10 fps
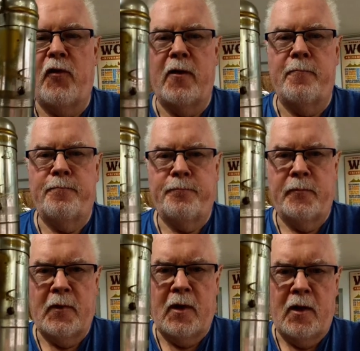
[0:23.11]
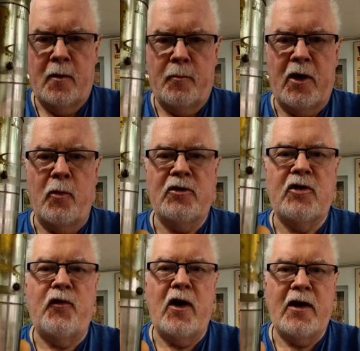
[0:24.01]
it. But I wanted
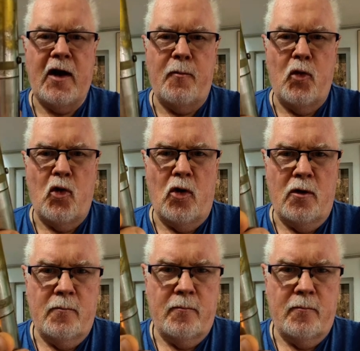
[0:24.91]
to find out more